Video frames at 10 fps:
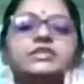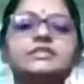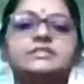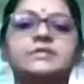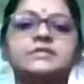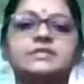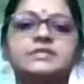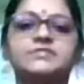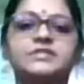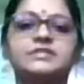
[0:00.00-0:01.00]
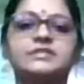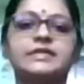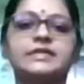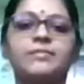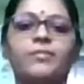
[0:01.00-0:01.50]
chest muscles first
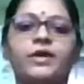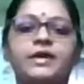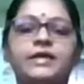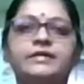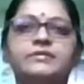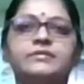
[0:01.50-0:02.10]
thing in the morning.